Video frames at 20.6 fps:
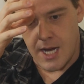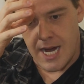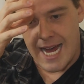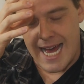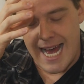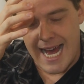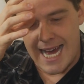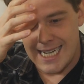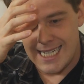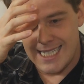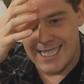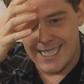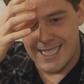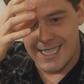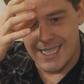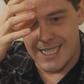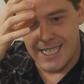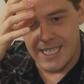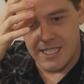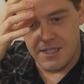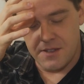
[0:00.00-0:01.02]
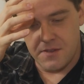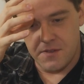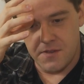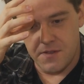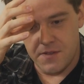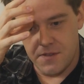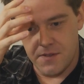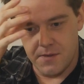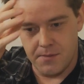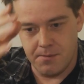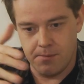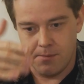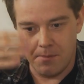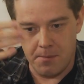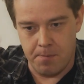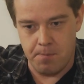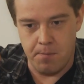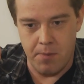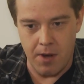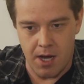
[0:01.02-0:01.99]
I had to live,
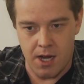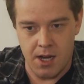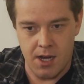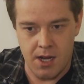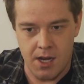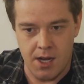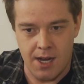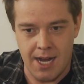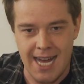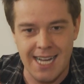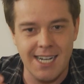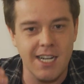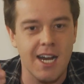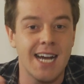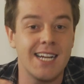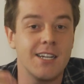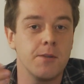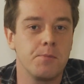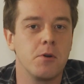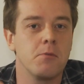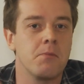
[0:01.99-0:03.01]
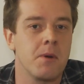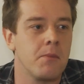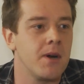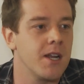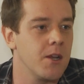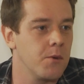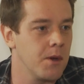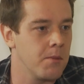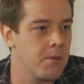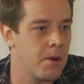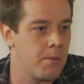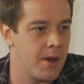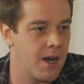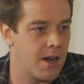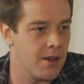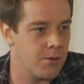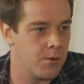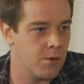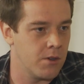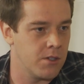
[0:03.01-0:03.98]
I had to put my money where my
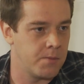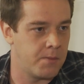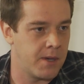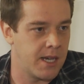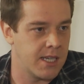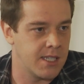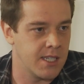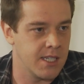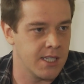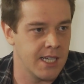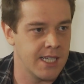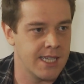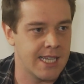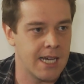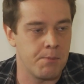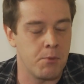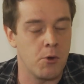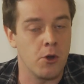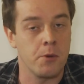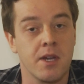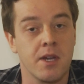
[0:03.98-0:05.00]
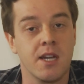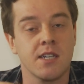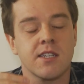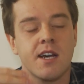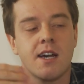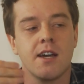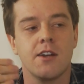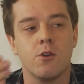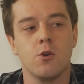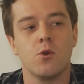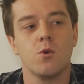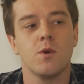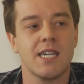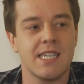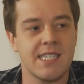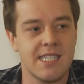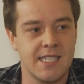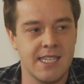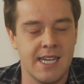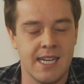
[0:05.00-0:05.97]
mouth was basically at that because I had
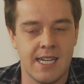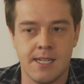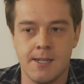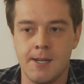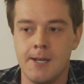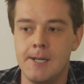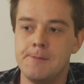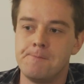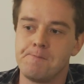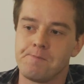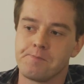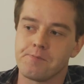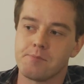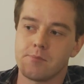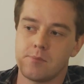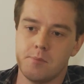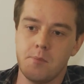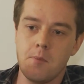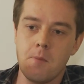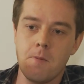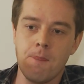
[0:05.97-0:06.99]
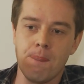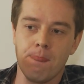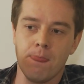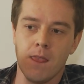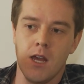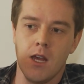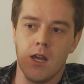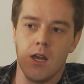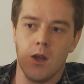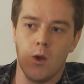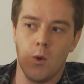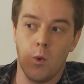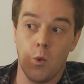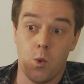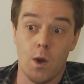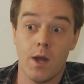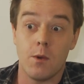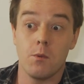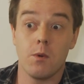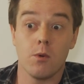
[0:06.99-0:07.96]
always said
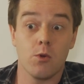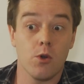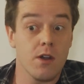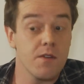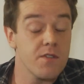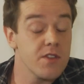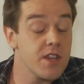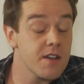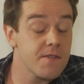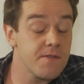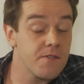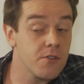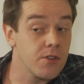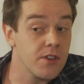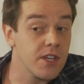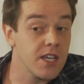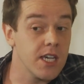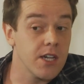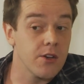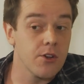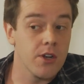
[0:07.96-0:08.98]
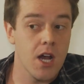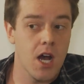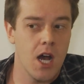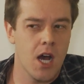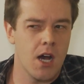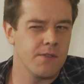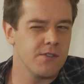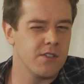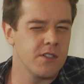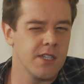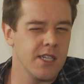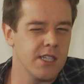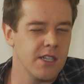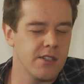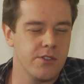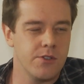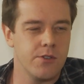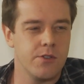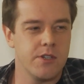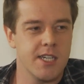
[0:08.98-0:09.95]
when we were over there for the year and a half to
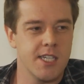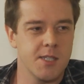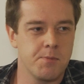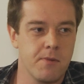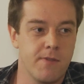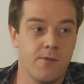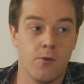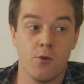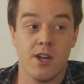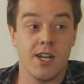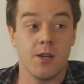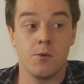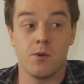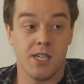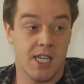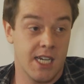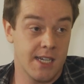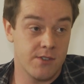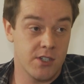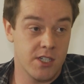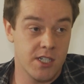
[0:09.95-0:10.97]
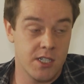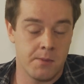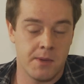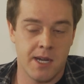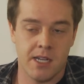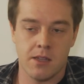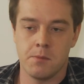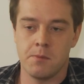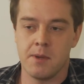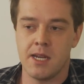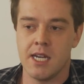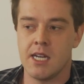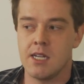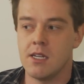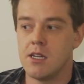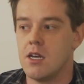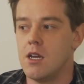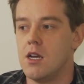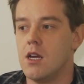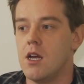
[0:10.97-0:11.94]
nearly 2 years before anyone gave a shit about the
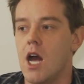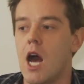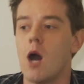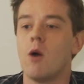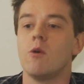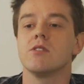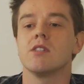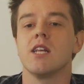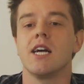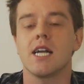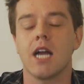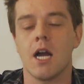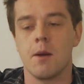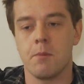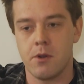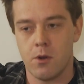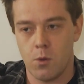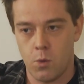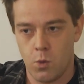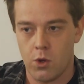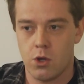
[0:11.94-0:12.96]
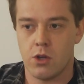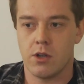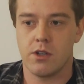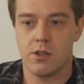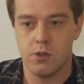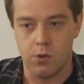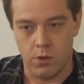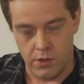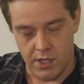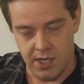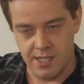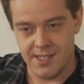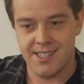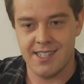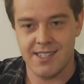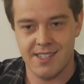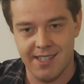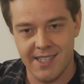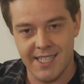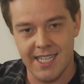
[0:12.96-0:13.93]
band, I was like, I'm going to work
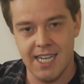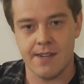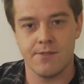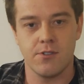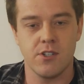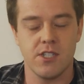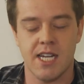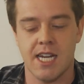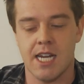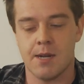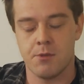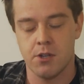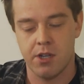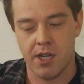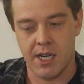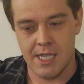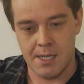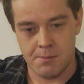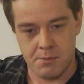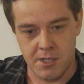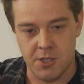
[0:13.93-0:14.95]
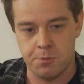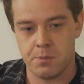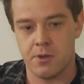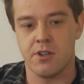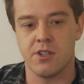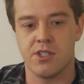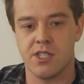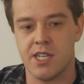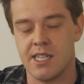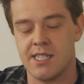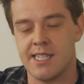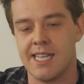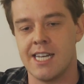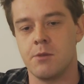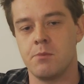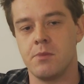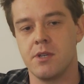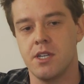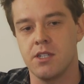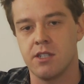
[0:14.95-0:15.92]
consistently every day. I'm not going to let my spirits get
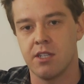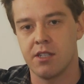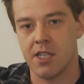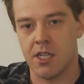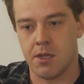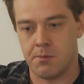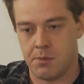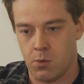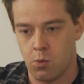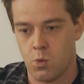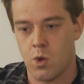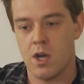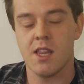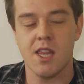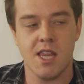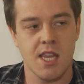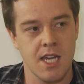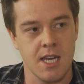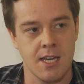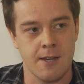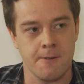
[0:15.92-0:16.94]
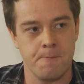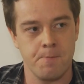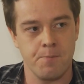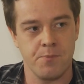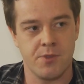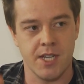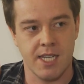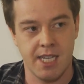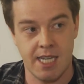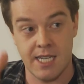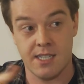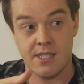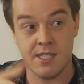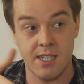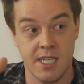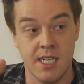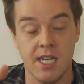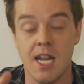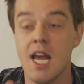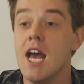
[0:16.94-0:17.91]
down because it's going to be one thing that kicks
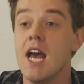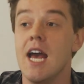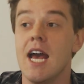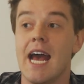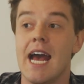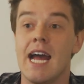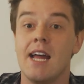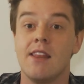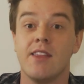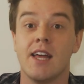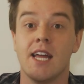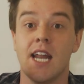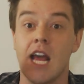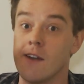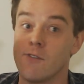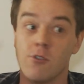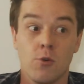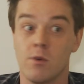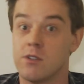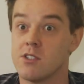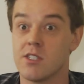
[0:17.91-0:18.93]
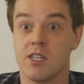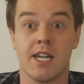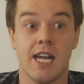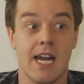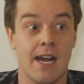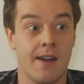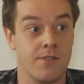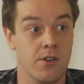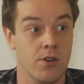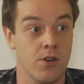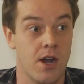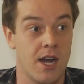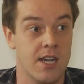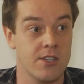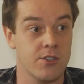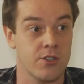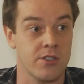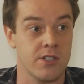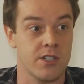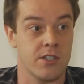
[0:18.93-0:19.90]
it in. And then everyone's going to have their
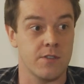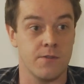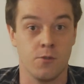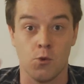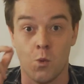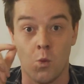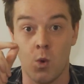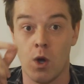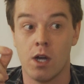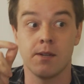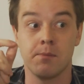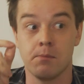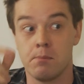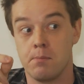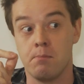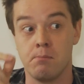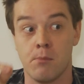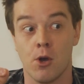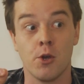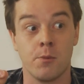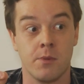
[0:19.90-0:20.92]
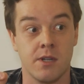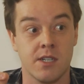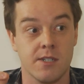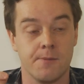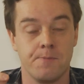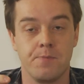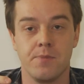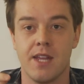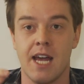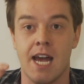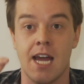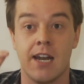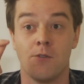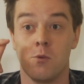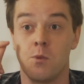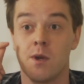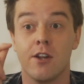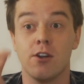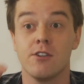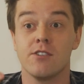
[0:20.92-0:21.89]
eyes on us for one moment. Mm. And
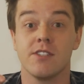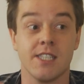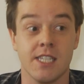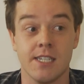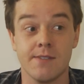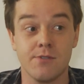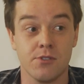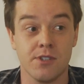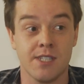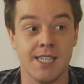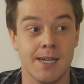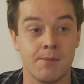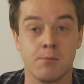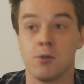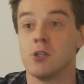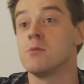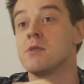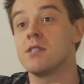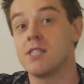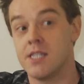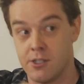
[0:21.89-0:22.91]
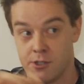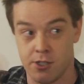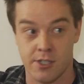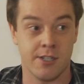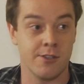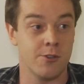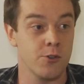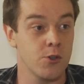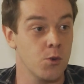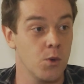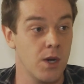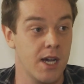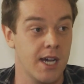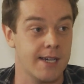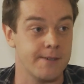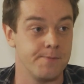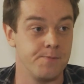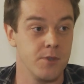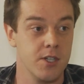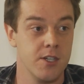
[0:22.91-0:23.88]
if we don't deliver in that moment, they're going to look
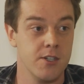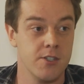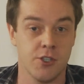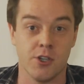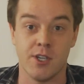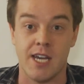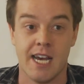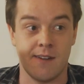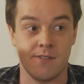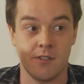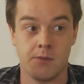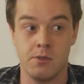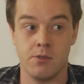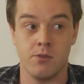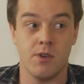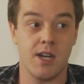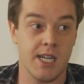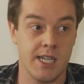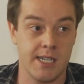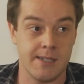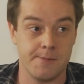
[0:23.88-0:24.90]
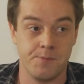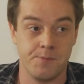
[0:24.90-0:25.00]
away. So you have to be ready.